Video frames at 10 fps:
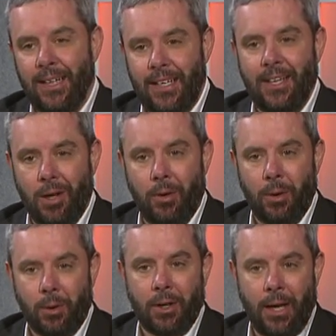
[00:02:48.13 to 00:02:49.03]
you know,
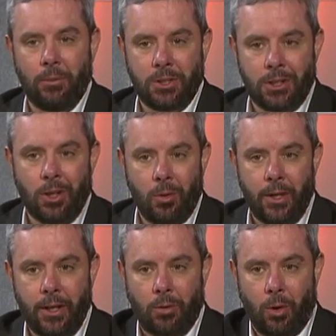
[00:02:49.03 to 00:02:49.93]
and we're
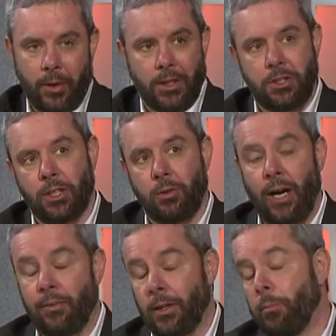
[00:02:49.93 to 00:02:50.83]
slowly growing it
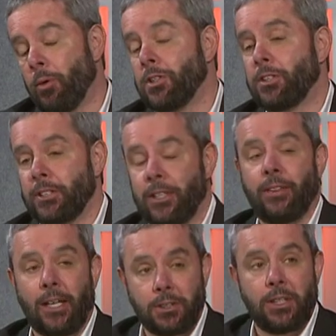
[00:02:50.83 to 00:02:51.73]
geographically. More than
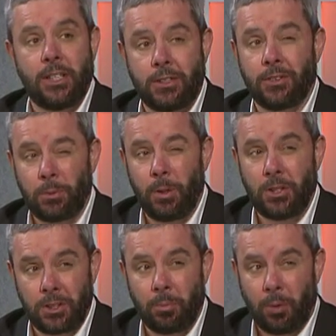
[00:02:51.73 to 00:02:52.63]
60,000 kids have
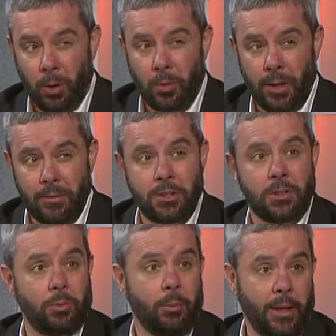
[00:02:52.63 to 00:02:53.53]
experienced the program
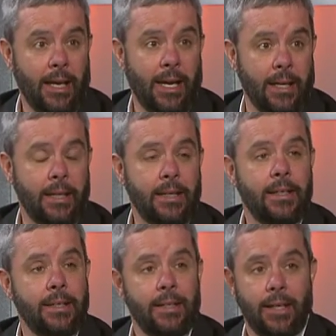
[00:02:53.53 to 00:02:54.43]
since we began it
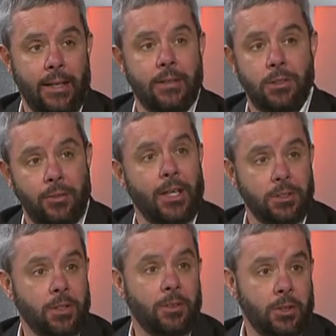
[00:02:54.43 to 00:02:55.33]
in
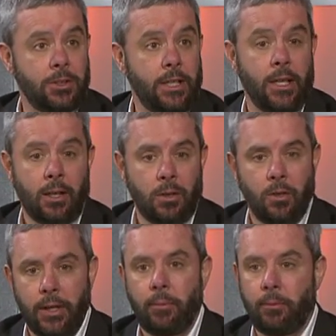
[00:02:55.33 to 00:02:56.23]
2013,
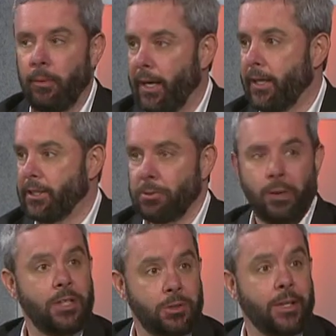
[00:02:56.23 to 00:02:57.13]
including many kids in
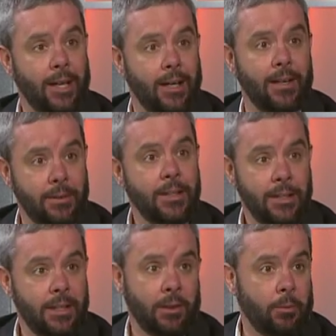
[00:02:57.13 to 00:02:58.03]
Braintree.
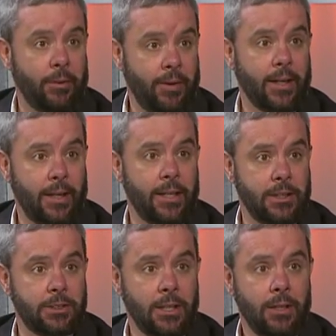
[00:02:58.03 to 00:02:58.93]
You know, we've had
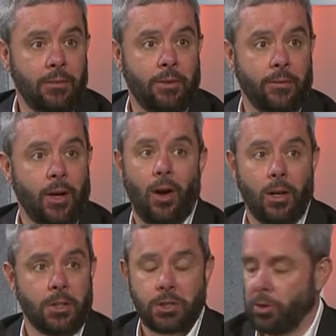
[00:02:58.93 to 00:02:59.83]
kids from the
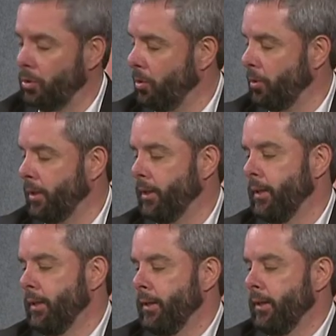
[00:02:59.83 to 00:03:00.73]
Hollis School and
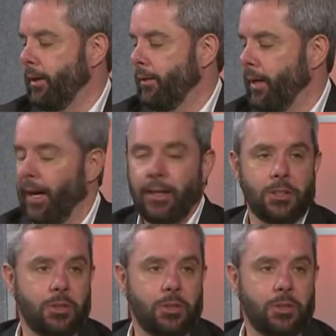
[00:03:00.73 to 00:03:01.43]
the Highland